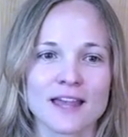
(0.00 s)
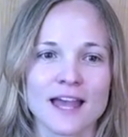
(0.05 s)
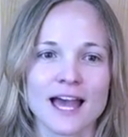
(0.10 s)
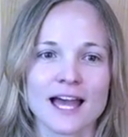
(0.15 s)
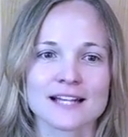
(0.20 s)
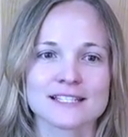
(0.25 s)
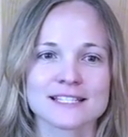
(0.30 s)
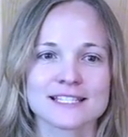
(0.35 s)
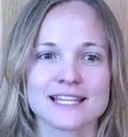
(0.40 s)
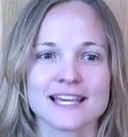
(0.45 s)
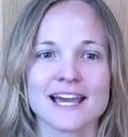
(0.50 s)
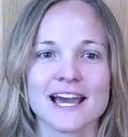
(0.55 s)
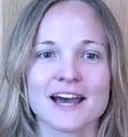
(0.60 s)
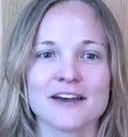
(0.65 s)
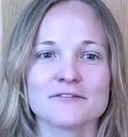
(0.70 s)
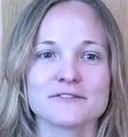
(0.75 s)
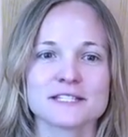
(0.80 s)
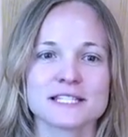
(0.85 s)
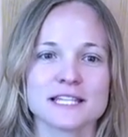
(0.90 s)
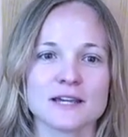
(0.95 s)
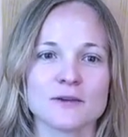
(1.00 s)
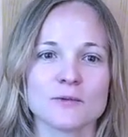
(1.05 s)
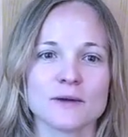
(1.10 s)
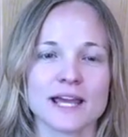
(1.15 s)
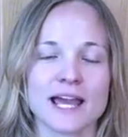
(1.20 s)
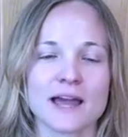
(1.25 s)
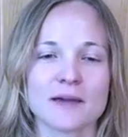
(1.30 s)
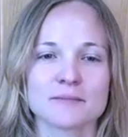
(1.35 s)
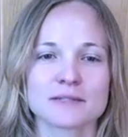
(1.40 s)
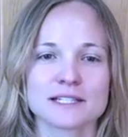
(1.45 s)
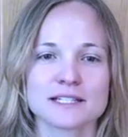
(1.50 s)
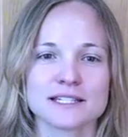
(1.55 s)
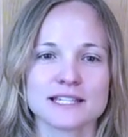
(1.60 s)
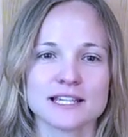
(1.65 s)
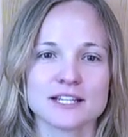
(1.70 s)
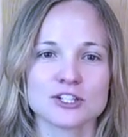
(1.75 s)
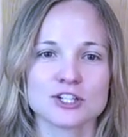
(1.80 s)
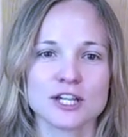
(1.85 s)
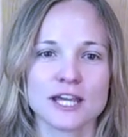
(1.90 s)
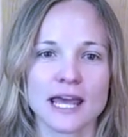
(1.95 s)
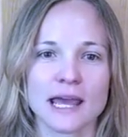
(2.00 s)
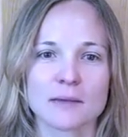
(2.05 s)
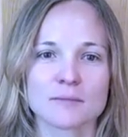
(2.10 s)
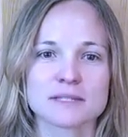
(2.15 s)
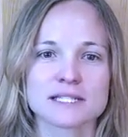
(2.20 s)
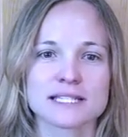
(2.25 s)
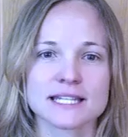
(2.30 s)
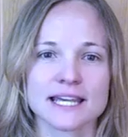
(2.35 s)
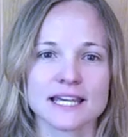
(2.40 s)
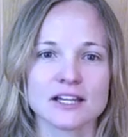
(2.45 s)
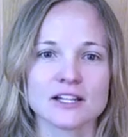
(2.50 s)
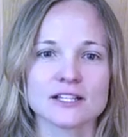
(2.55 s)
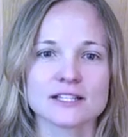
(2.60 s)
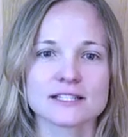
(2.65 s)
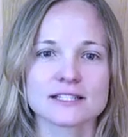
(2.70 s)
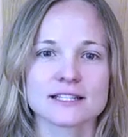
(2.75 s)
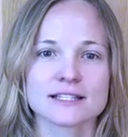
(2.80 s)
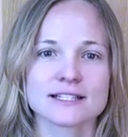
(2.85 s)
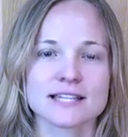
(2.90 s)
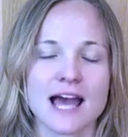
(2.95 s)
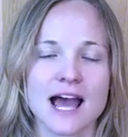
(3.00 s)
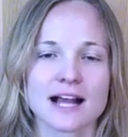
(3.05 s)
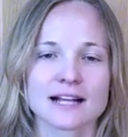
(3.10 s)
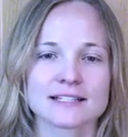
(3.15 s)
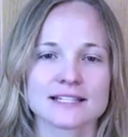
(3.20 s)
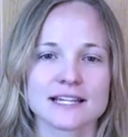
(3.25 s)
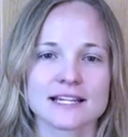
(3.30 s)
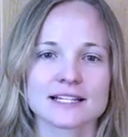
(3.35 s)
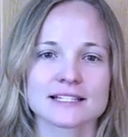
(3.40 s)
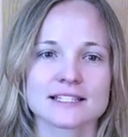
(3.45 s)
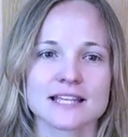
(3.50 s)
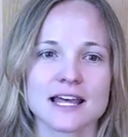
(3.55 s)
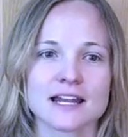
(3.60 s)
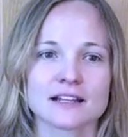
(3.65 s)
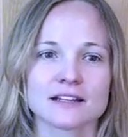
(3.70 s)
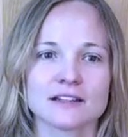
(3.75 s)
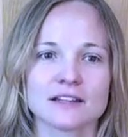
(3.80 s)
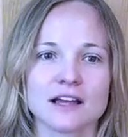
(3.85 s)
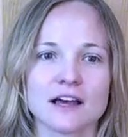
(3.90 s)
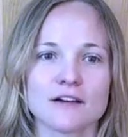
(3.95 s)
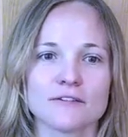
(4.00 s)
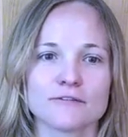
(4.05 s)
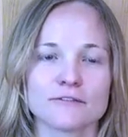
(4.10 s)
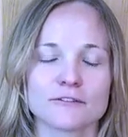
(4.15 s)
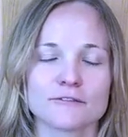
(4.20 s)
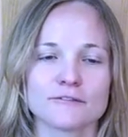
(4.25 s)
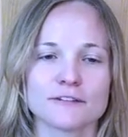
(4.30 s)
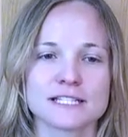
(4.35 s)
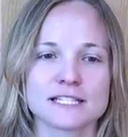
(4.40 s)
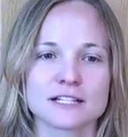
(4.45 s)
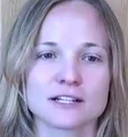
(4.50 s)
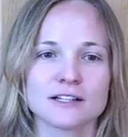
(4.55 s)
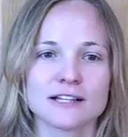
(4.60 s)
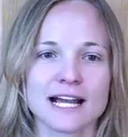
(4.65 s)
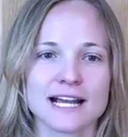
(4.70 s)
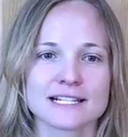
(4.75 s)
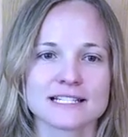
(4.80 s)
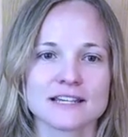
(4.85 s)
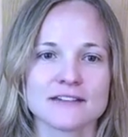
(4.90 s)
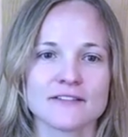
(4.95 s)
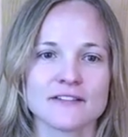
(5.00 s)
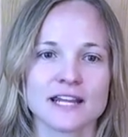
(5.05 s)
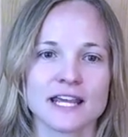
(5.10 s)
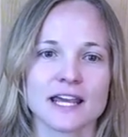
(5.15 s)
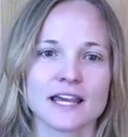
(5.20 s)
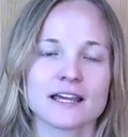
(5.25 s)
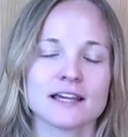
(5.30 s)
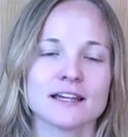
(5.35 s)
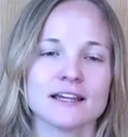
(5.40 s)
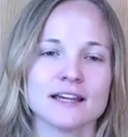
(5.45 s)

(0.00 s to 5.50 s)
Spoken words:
At Zia FC, we aim to teach game skills, tactics, and a love for physical activity,